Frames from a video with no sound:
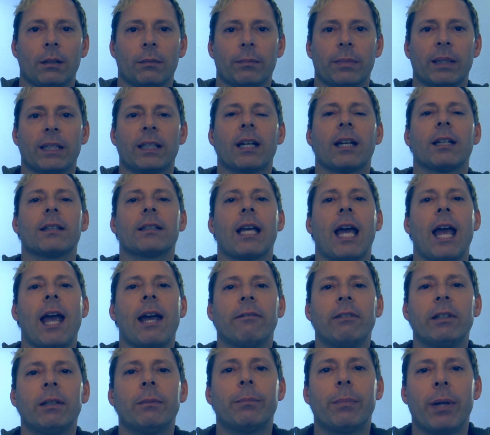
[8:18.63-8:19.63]
because
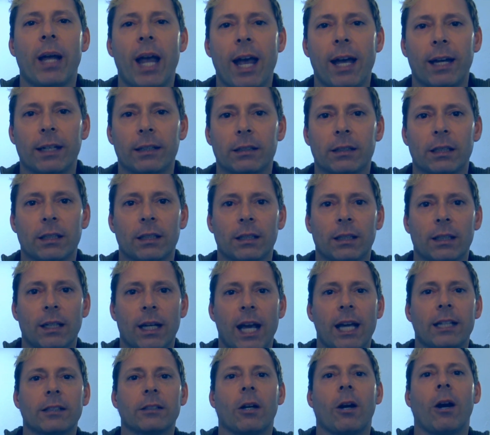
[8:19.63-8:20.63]
every pet
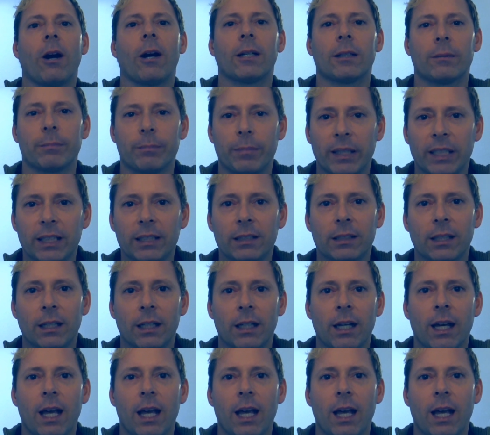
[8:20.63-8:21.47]
has a heartbeat